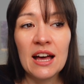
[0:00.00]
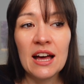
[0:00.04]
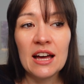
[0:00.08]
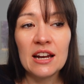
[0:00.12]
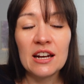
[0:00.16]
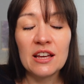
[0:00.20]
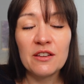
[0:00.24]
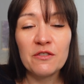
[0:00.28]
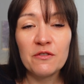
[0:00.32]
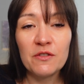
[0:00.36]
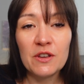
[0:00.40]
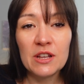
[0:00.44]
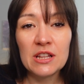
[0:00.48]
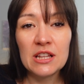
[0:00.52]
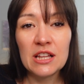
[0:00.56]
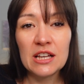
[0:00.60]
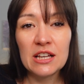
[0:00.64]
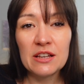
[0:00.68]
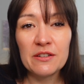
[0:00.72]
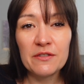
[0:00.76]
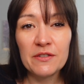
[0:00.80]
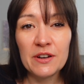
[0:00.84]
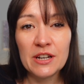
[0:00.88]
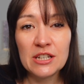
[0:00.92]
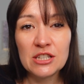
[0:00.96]
And I feel
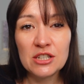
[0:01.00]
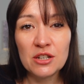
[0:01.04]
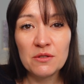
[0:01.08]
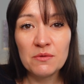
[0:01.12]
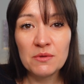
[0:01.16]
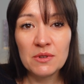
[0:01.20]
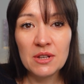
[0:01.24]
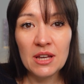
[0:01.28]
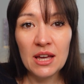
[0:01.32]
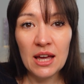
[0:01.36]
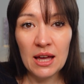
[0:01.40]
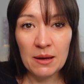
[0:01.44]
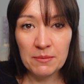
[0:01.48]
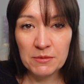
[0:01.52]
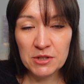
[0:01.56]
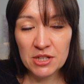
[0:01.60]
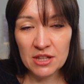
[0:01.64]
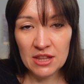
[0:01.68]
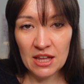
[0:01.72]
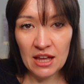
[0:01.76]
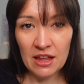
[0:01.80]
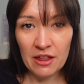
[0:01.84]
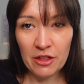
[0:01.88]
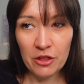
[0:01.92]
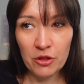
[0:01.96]
like if I don't capture
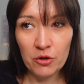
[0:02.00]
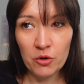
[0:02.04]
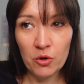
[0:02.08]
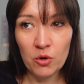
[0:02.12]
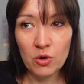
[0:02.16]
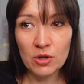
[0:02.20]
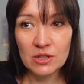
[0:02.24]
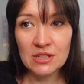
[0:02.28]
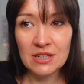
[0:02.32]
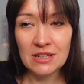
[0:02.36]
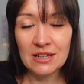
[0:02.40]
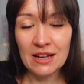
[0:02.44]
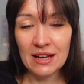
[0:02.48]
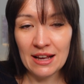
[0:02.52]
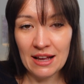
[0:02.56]
that thought and